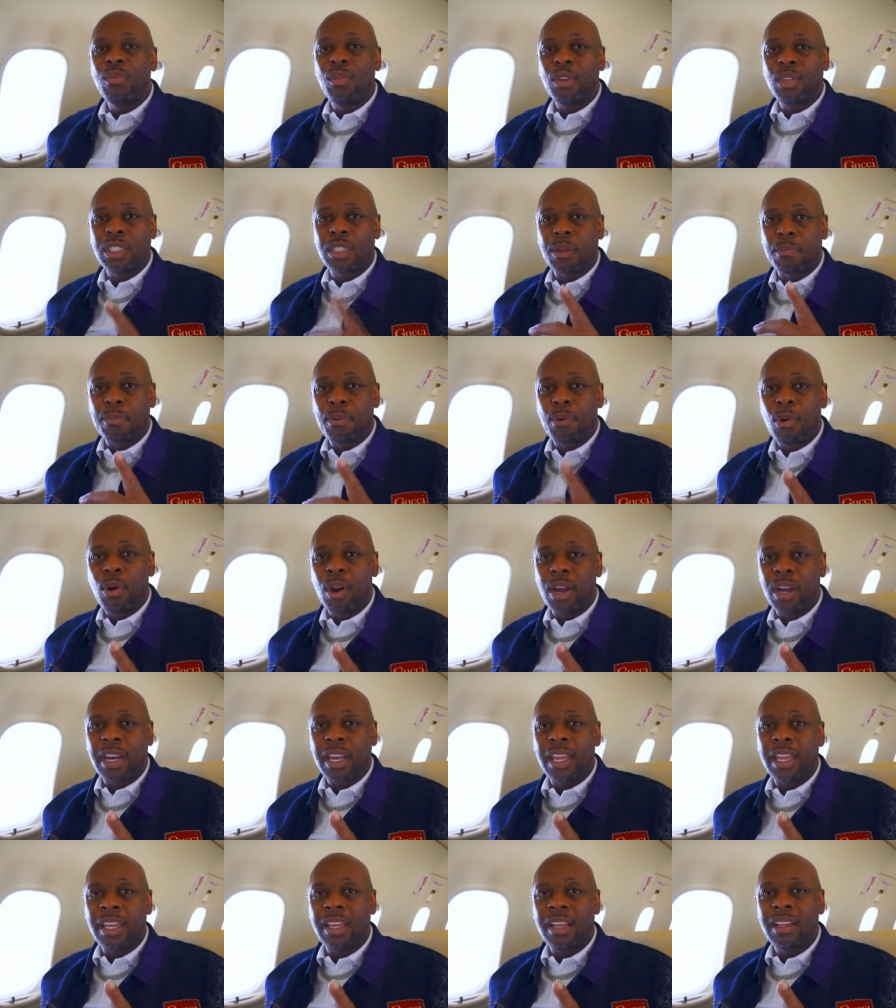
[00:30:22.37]
for
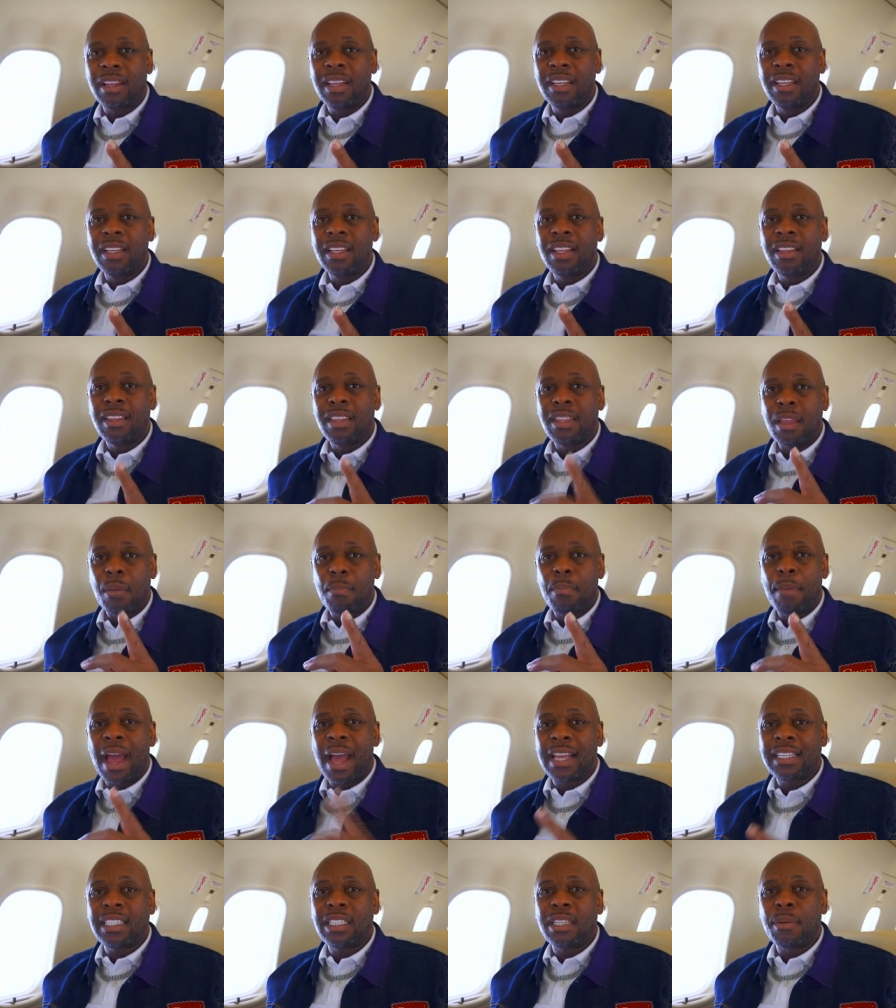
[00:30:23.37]
supporting the
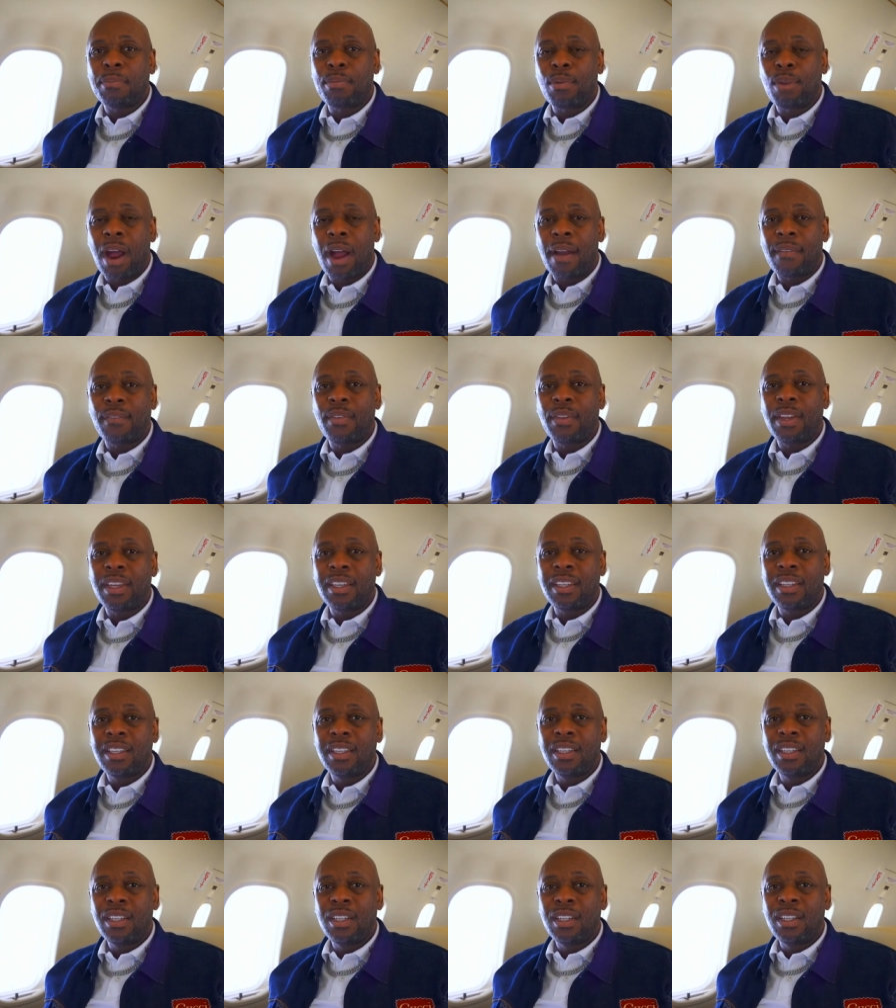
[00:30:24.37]
Master Prophet
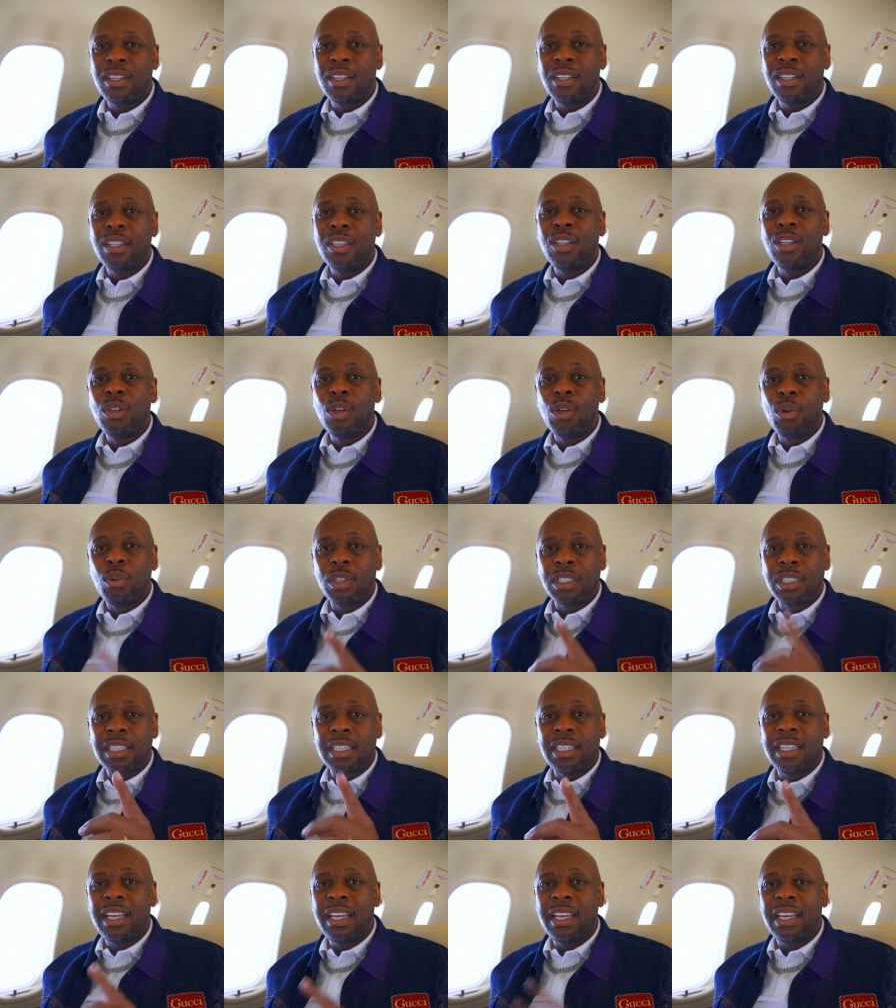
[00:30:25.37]
who
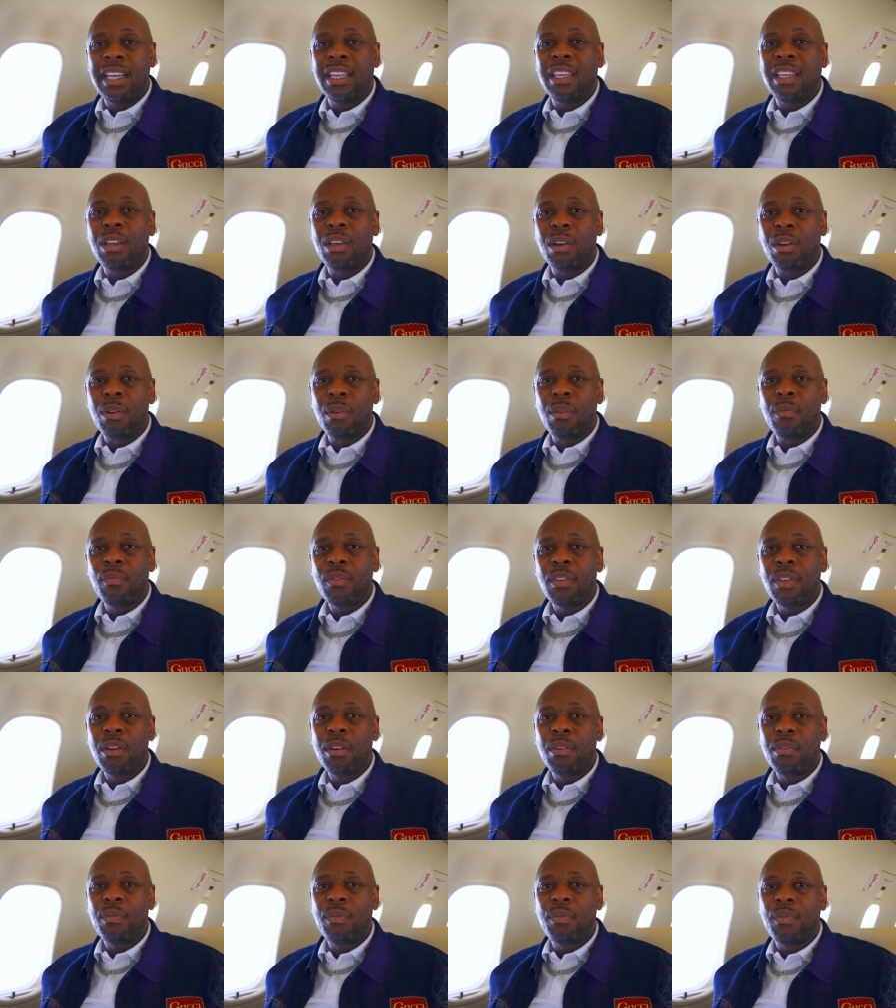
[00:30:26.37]
is leading you
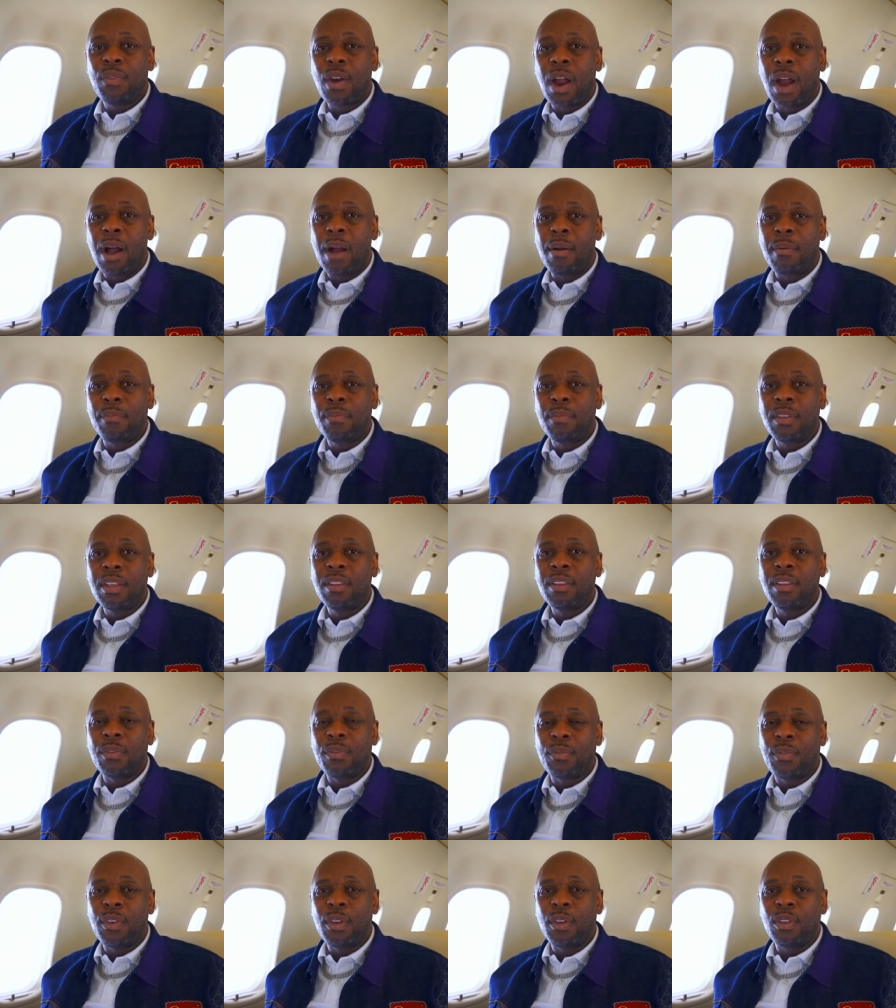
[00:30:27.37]
from
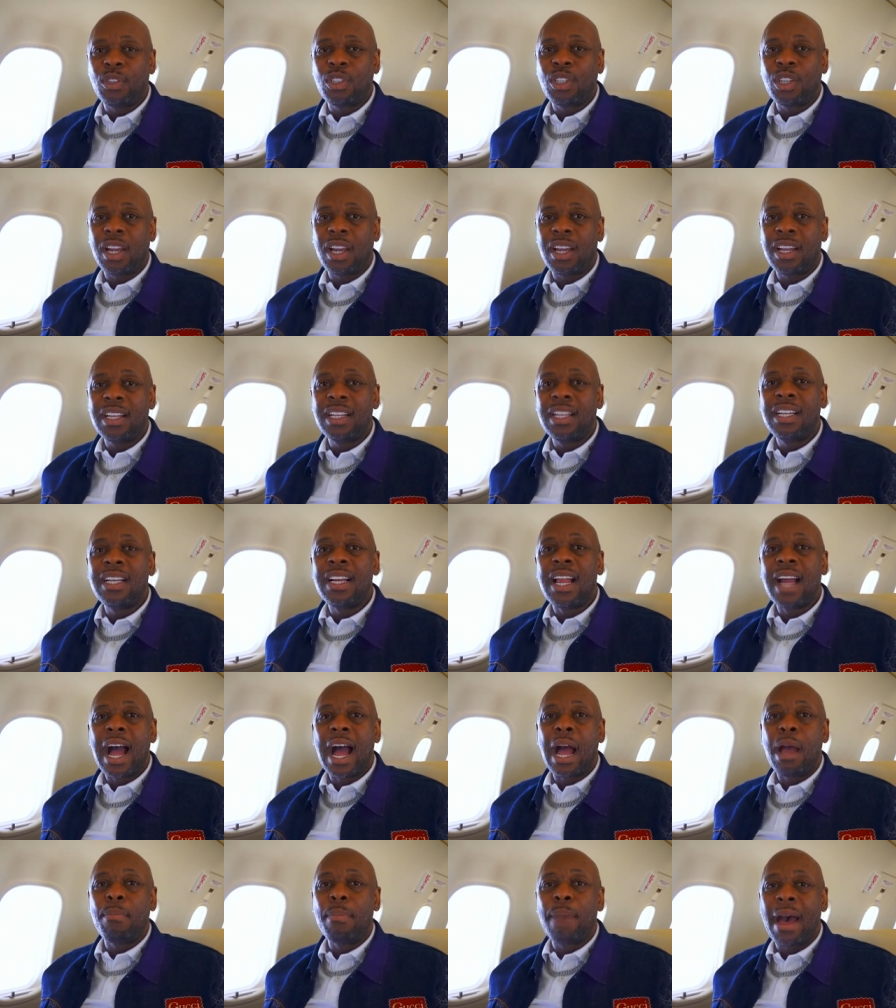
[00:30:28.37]
the future.
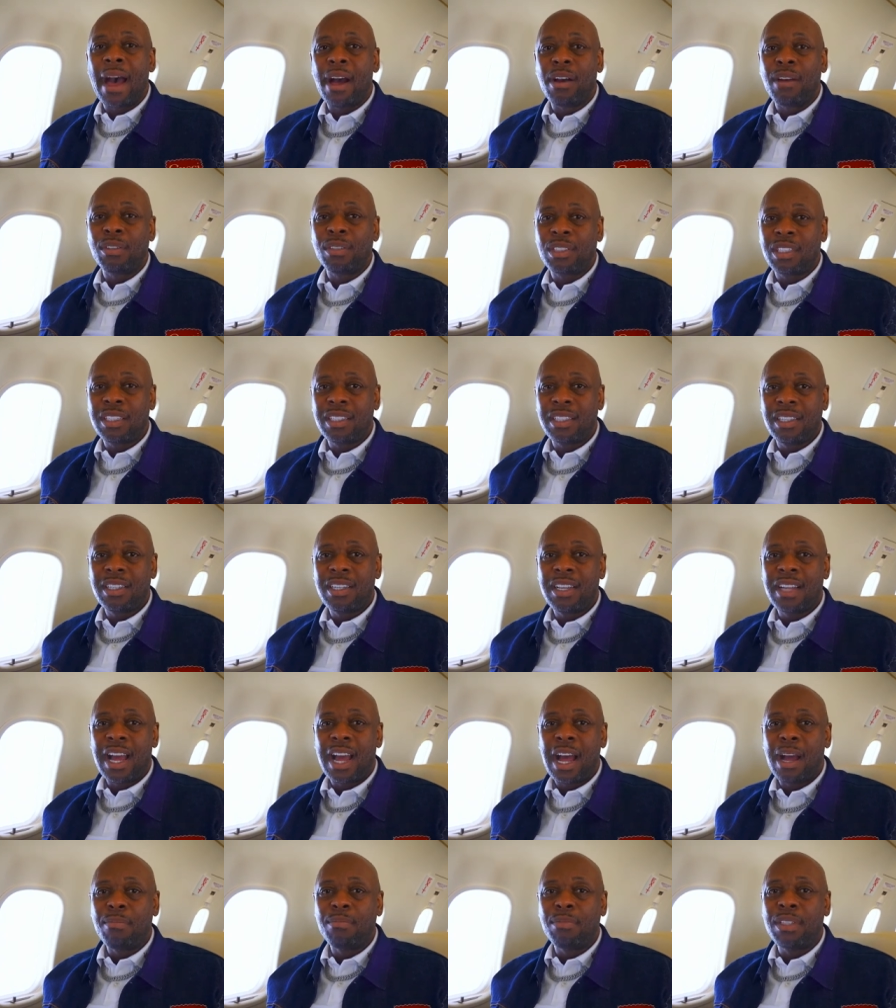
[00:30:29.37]
I'm out.
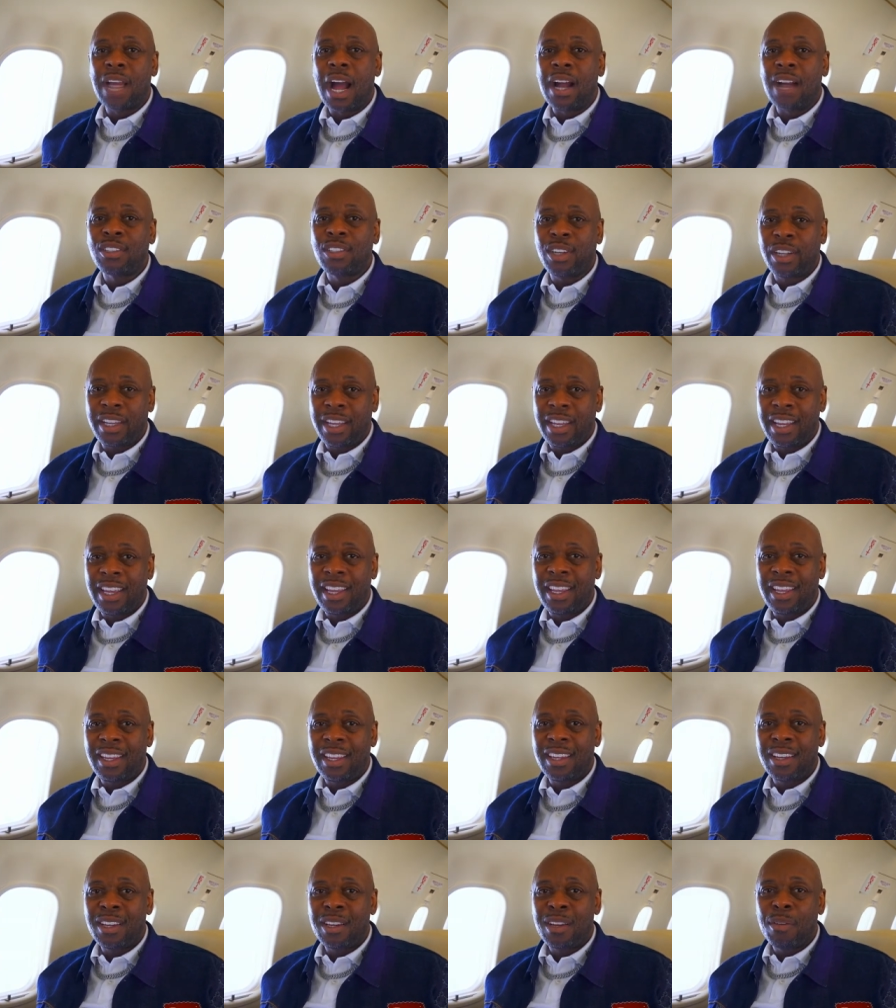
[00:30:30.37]
I'm Dr. E.
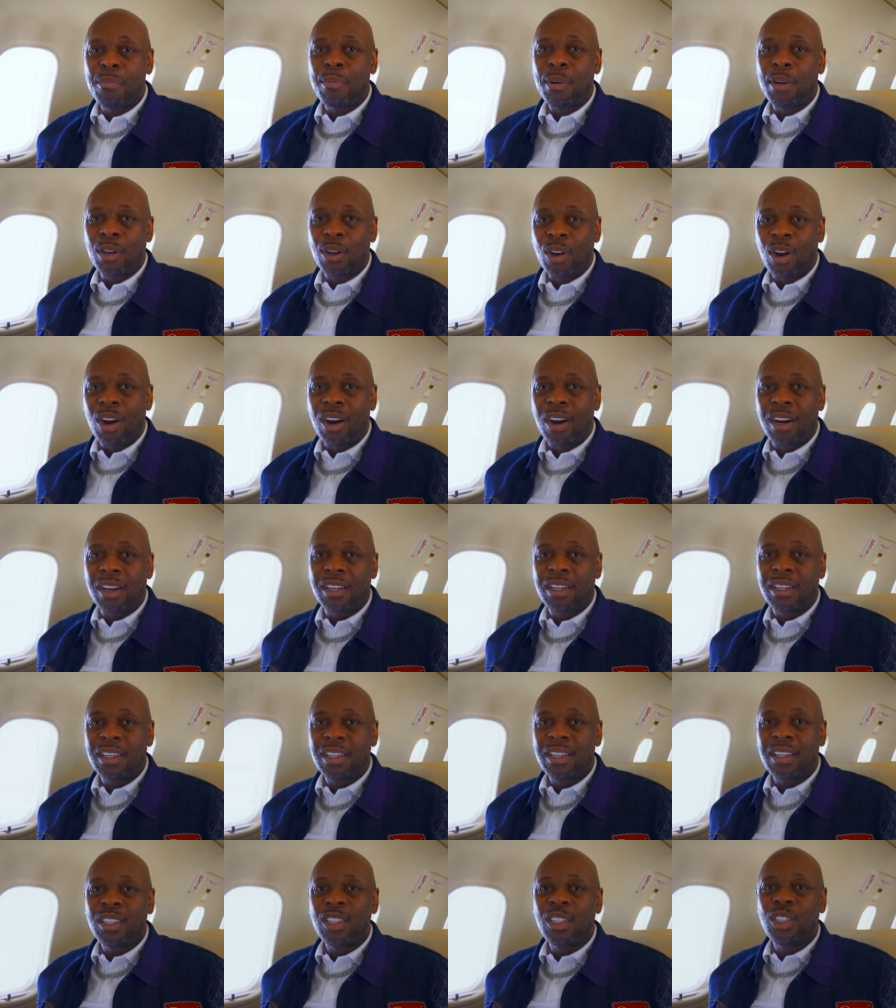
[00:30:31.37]
Bernard
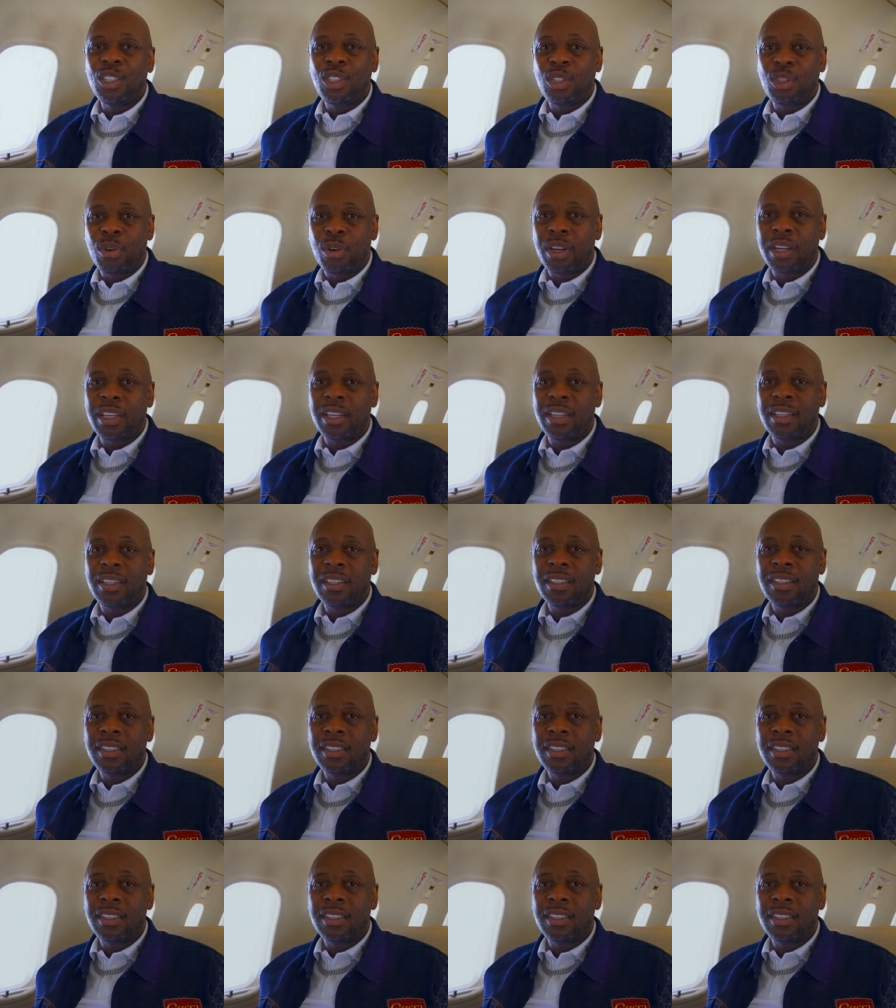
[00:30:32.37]
Jordan.